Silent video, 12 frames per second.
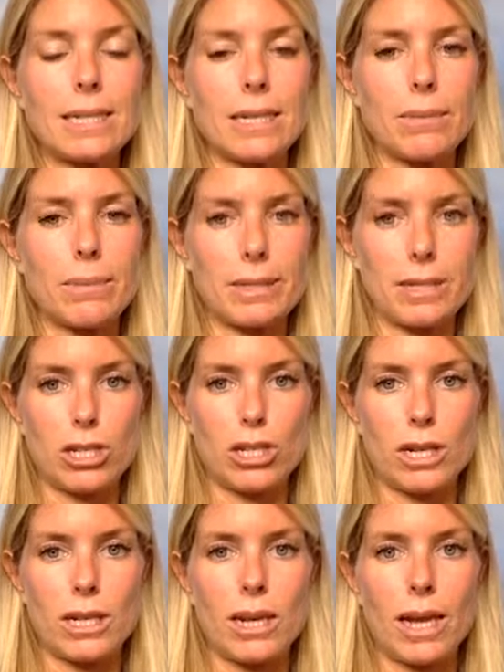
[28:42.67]
easily
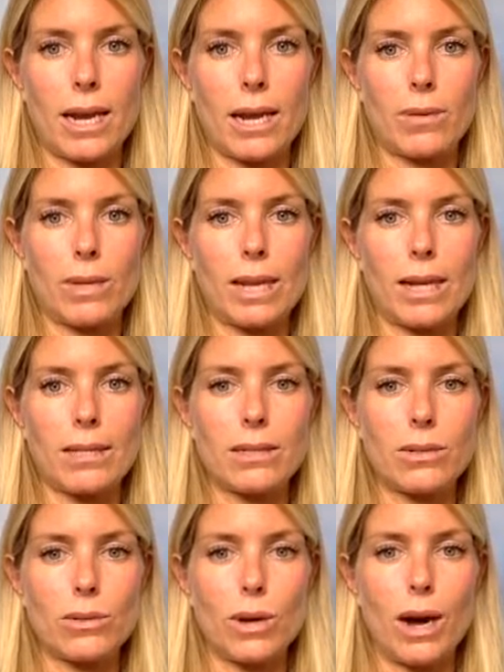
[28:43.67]
positioned. And I would
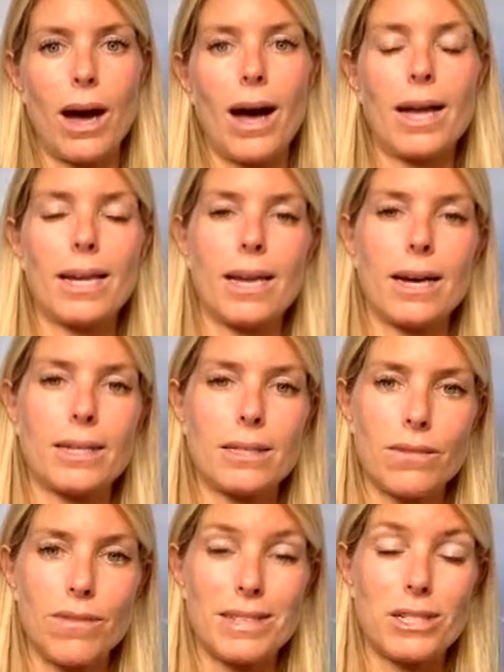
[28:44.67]
like to
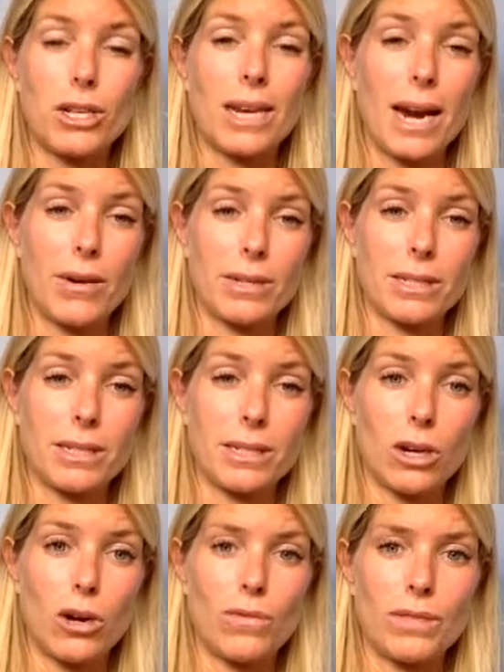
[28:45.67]
highlight the
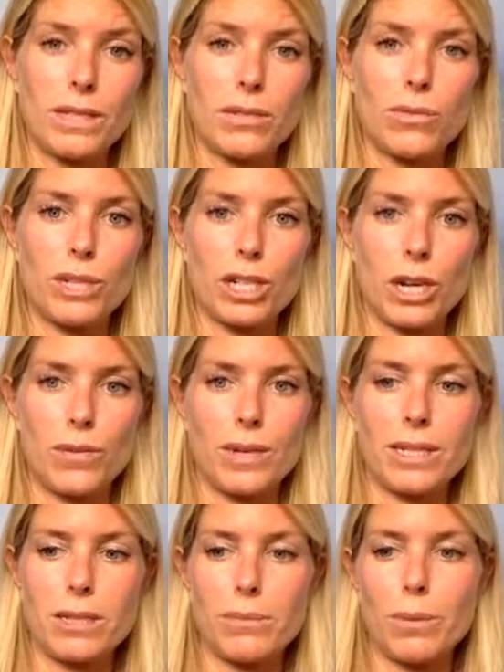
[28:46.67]
vascularity of this
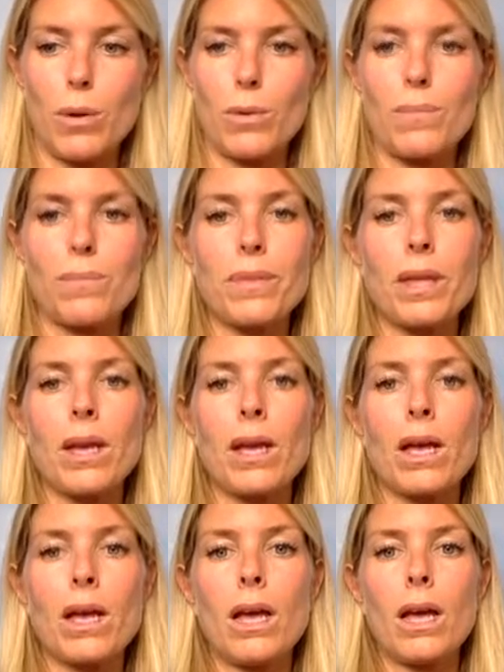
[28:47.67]
regenerated bone,
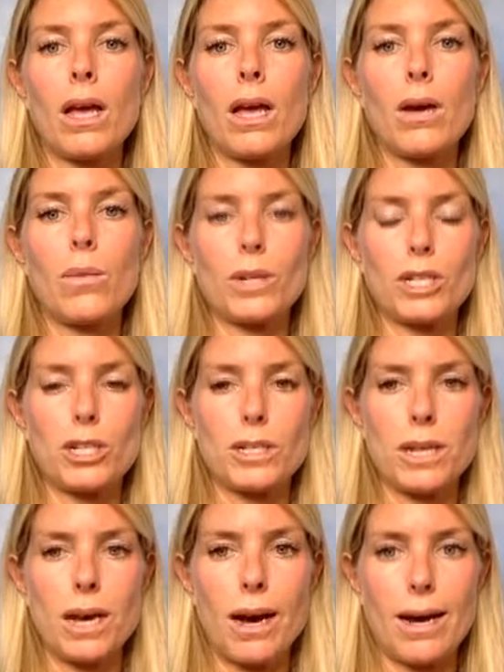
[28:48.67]

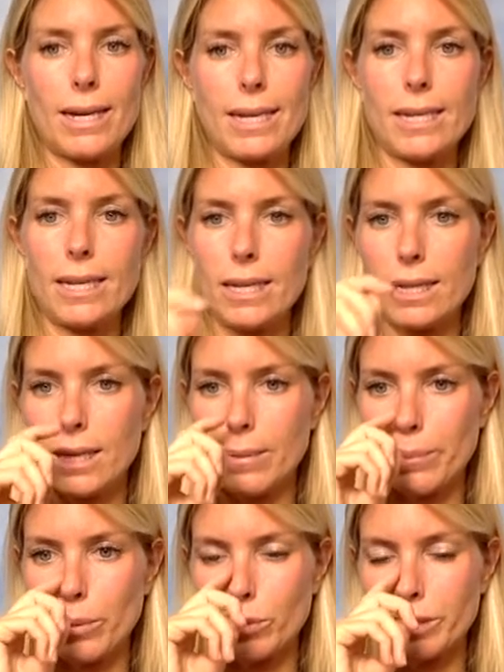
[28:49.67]
which is highly
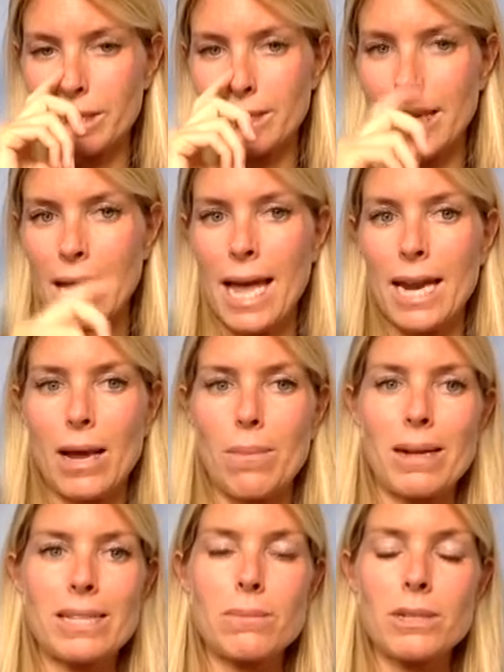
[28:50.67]
important.
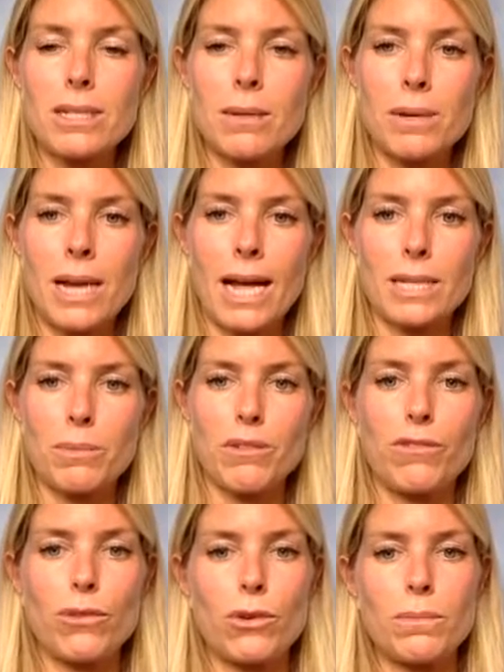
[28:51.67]
Now, Massimo Simeon
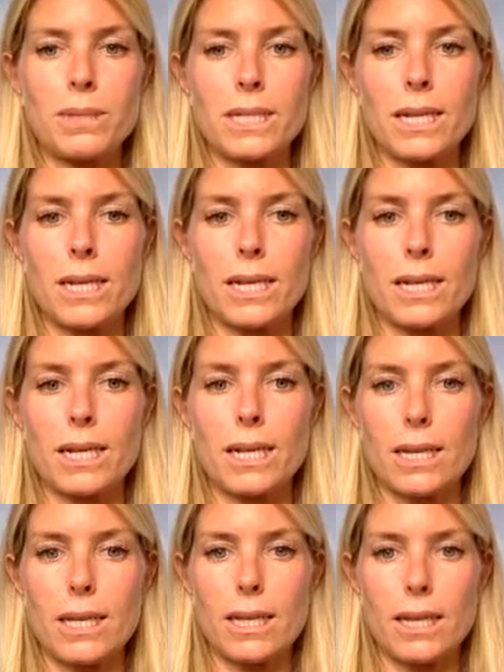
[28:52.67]
has performed
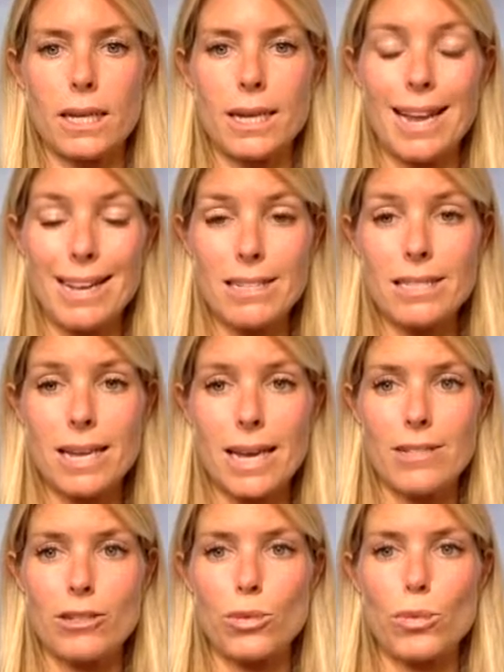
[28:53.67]
the
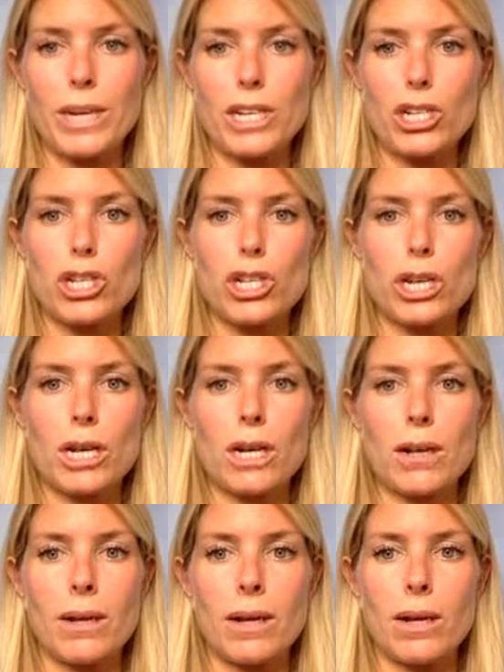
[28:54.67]
next case,
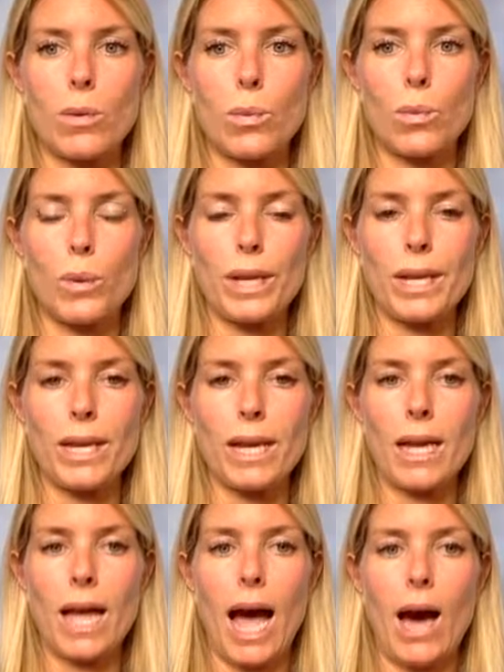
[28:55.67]
which
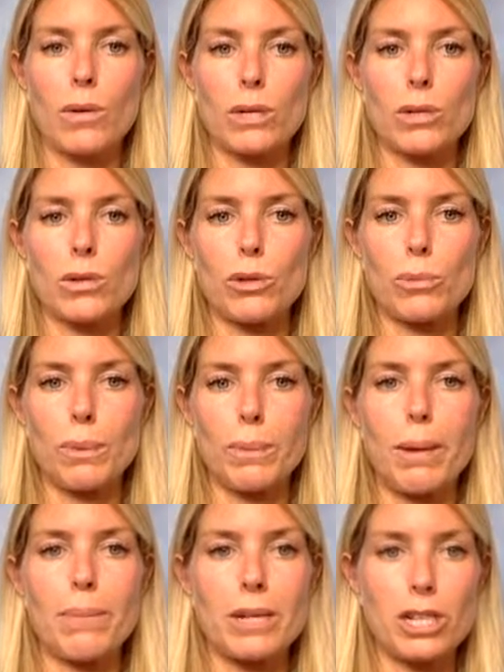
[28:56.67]
our
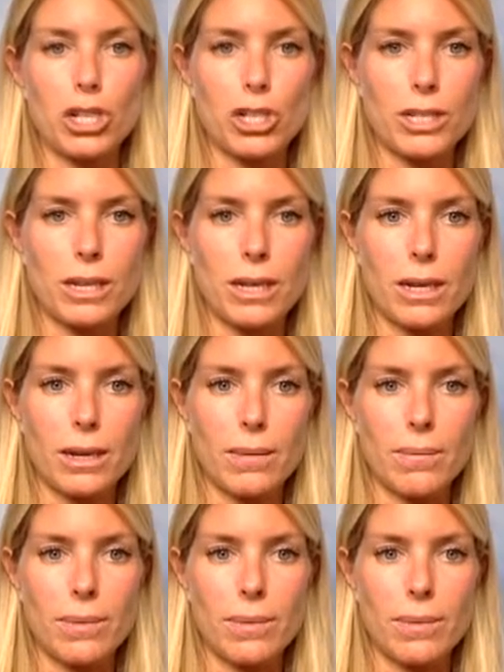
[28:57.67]
group published